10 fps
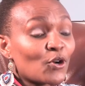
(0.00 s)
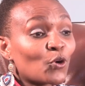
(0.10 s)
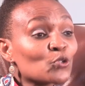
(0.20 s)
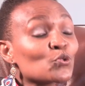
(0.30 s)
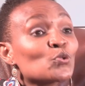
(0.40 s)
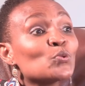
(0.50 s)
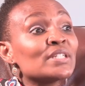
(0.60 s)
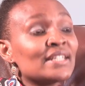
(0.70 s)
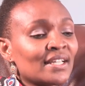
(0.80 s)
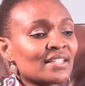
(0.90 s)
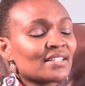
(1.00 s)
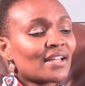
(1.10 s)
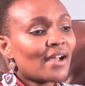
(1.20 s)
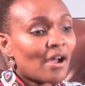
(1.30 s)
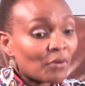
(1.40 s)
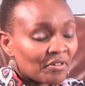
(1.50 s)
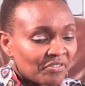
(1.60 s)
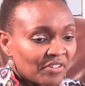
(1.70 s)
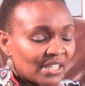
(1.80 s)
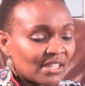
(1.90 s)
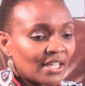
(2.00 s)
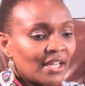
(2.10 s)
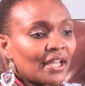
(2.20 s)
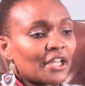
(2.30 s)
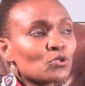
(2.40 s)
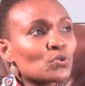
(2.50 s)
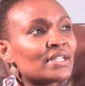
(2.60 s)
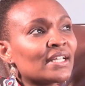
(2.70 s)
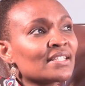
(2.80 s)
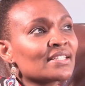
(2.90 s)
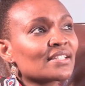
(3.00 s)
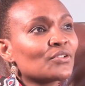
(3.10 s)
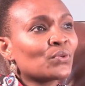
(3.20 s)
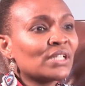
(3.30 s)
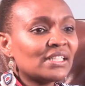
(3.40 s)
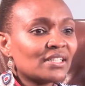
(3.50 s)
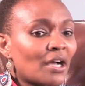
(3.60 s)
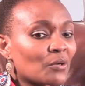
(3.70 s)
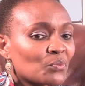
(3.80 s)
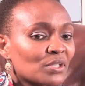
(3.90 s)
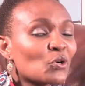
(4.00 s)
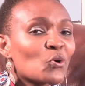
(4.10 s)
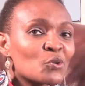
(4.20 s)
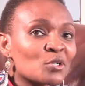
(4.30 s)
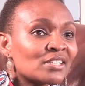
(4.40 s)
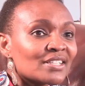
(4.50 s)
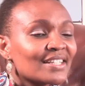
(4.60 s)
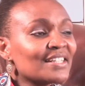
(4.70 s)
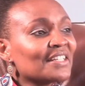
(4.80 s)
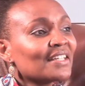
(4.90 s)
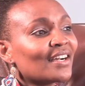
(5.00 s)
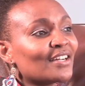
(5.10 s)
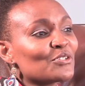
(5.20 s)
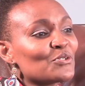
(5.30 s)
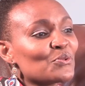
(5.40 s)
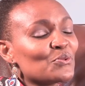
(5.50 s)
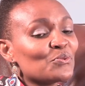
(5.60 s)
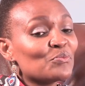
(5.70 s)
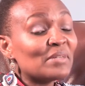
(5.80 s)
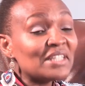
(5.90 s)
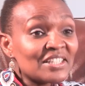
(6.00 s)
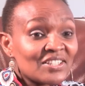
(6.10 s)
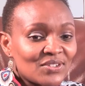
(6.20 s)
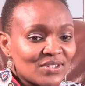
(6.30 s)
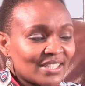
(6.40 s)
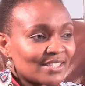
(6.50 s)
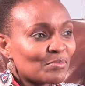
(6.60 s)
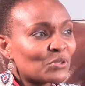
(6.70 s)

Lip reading: also to test our faith and to test really, are we called to ministries?